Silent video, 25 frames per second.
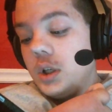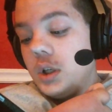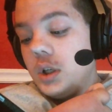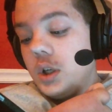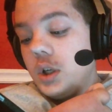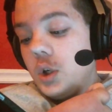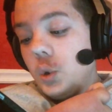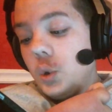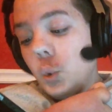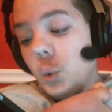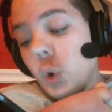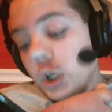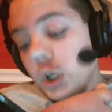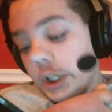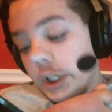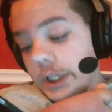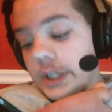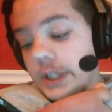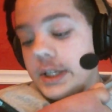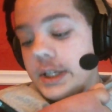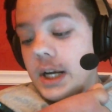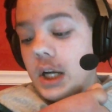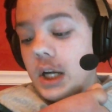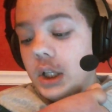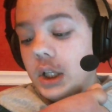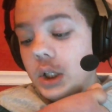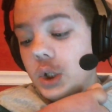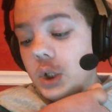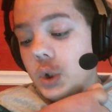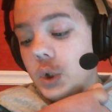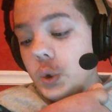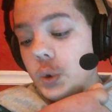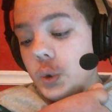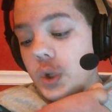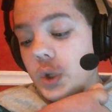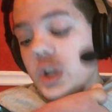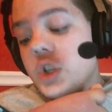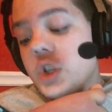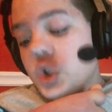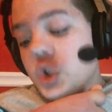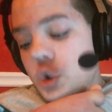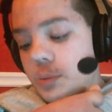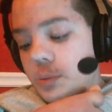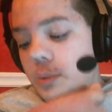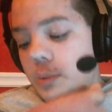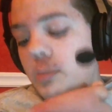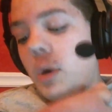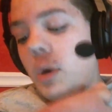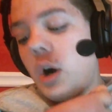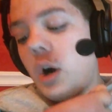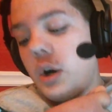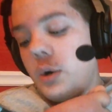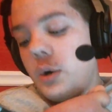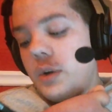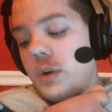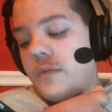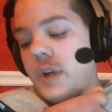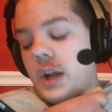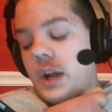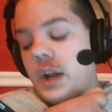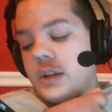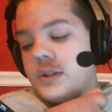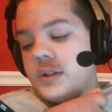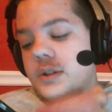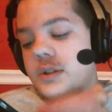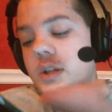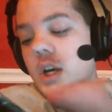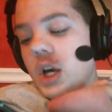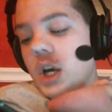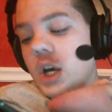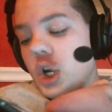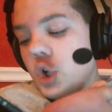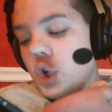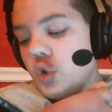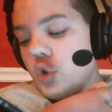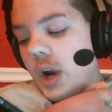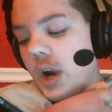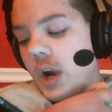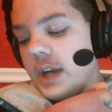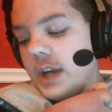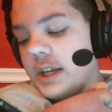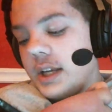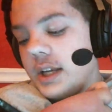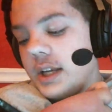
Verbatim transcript: we're going to download Super Mario Advanced. Great, it has